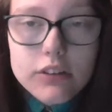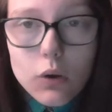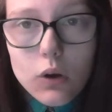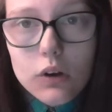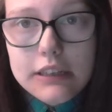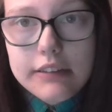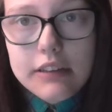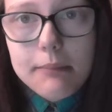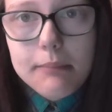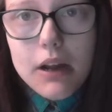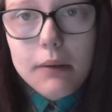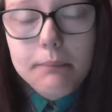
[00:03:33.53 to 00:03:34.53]
is going on
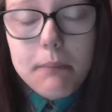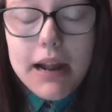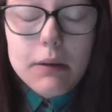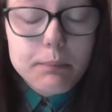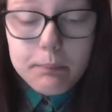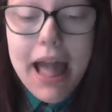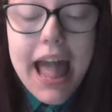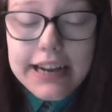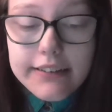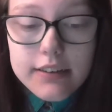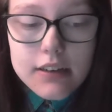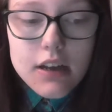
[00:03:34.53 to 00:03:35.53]
outside my
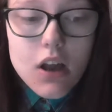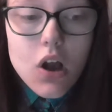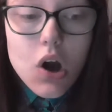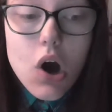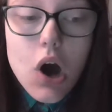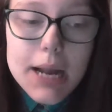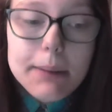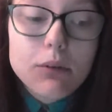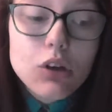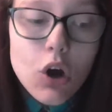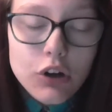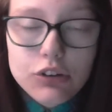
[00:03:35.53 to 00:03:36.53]
head,
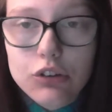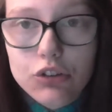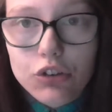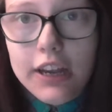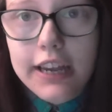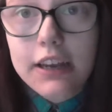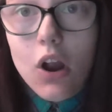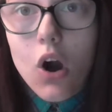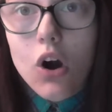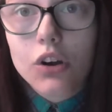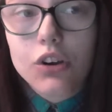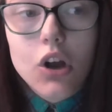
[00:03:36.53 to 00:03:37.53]
I'm concentrating
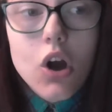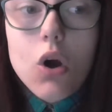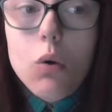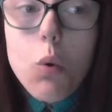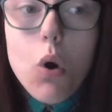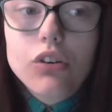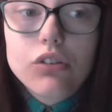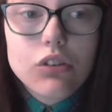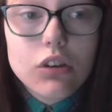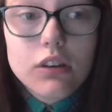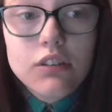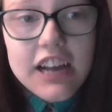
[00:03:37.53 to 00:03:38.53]
on what
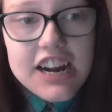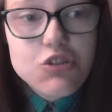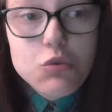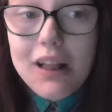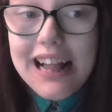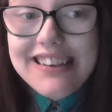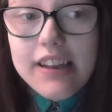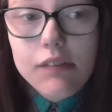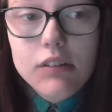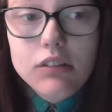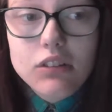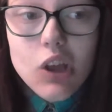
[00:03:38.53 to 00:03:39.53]
sexual
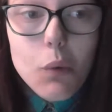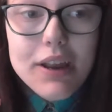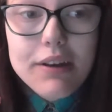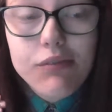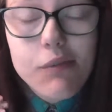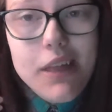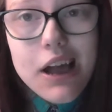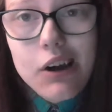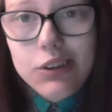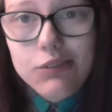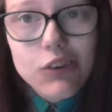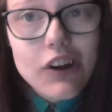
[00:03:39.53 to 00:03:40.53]
endeavours Zoe from the
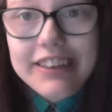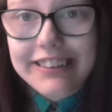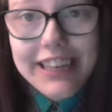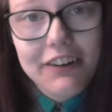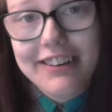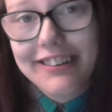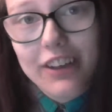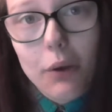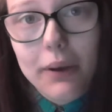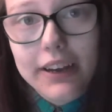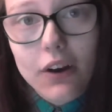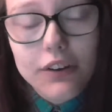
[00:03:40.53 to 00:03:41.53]
House of Night series is
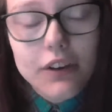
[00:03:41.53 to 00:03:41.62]
going